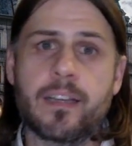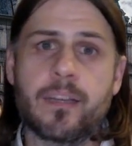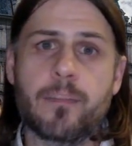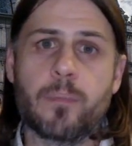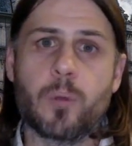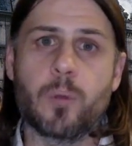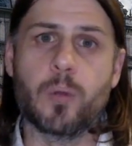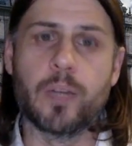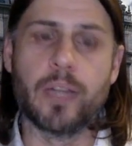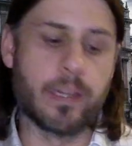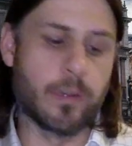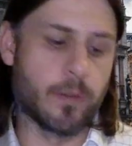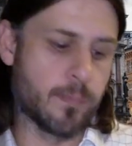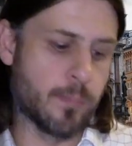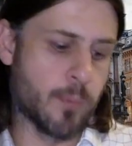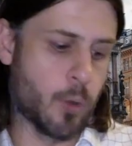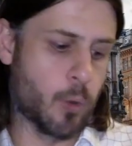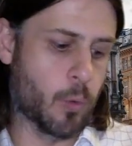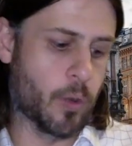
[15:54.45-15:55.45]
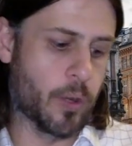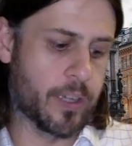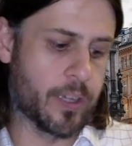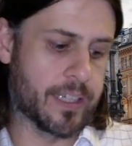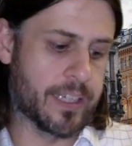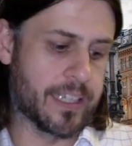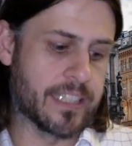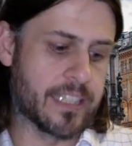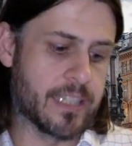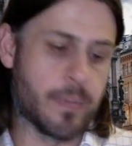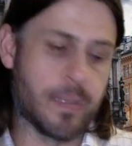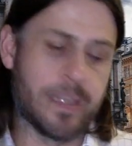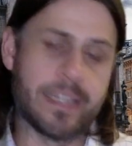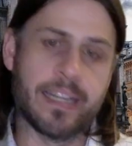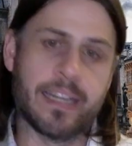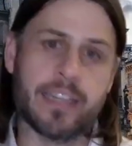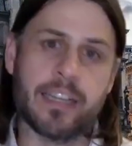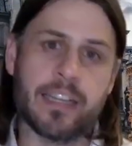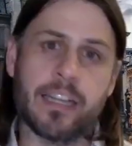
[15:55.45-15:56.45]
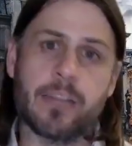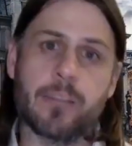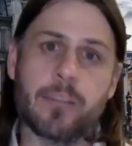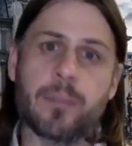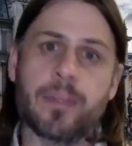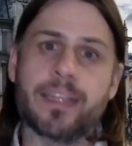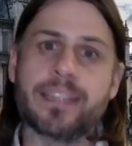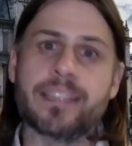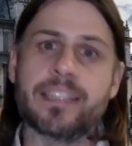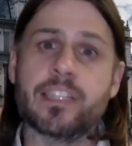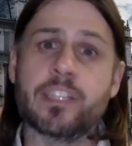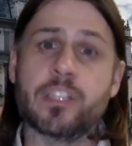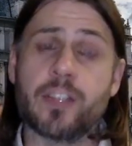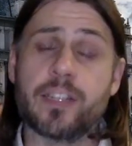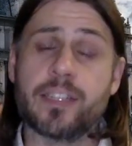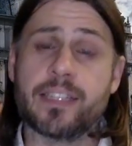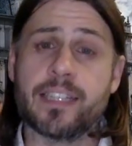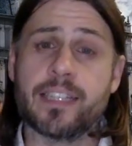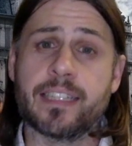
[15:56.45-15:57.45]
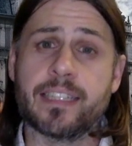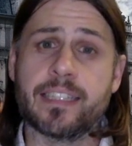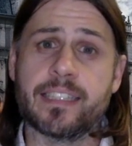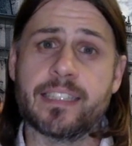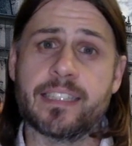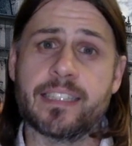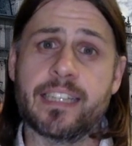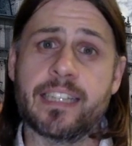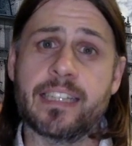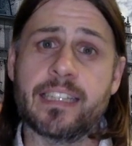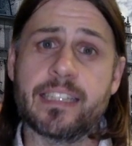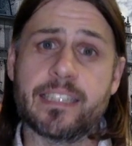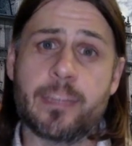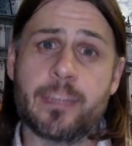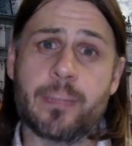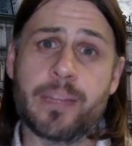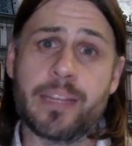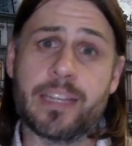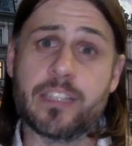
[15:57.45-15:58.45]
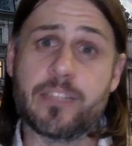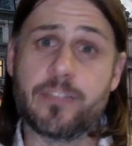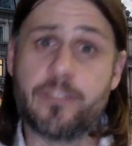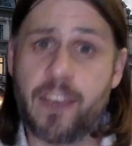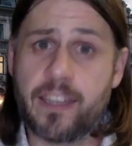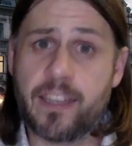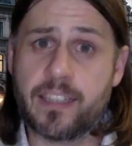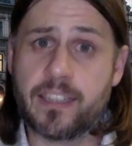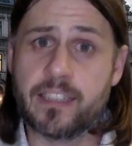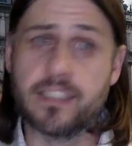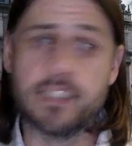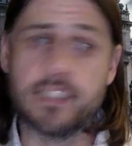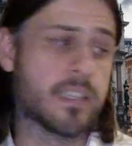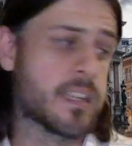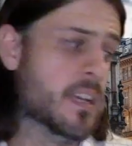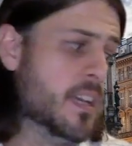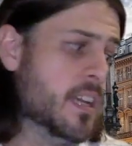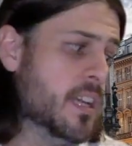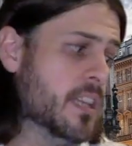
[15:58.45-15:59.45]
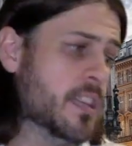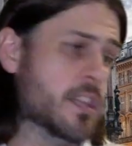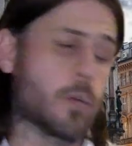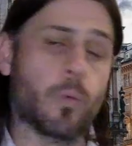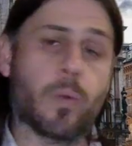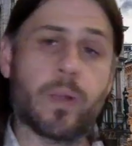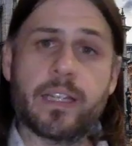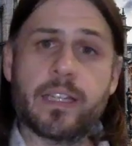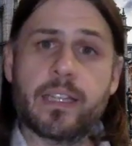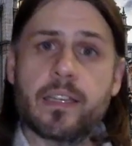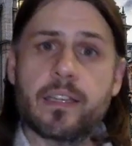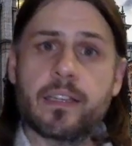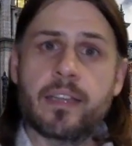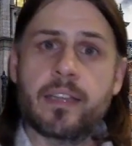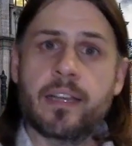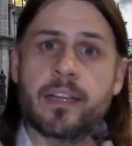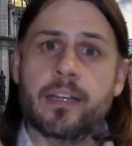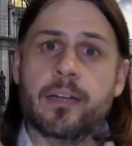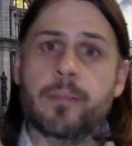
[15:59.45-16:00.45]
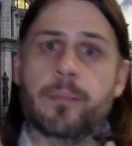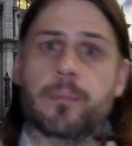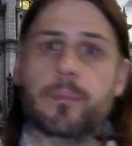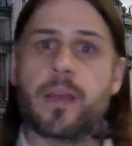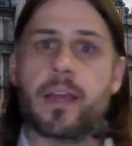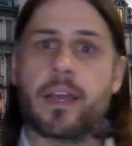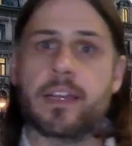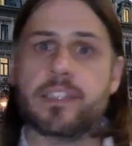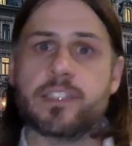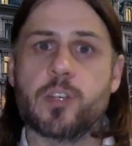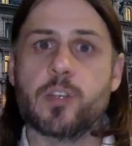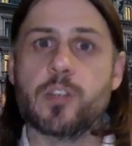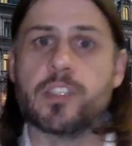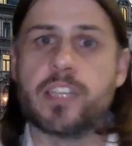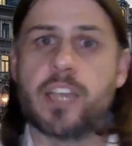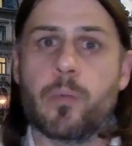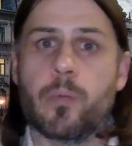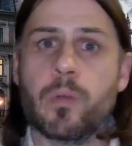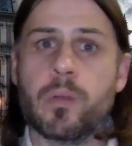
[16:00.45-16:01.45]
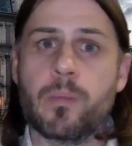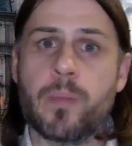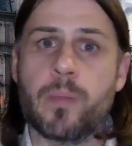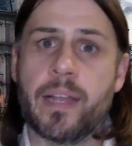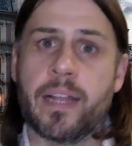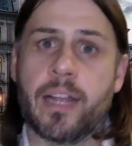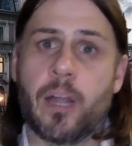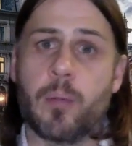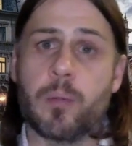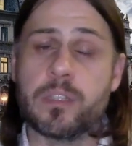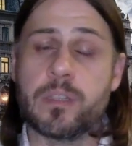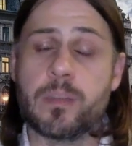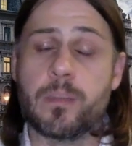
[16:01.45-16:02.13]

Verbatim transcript: more, need, more work needs to be done in it, but it's interesting to see that some of these factors that we um, associate with being able to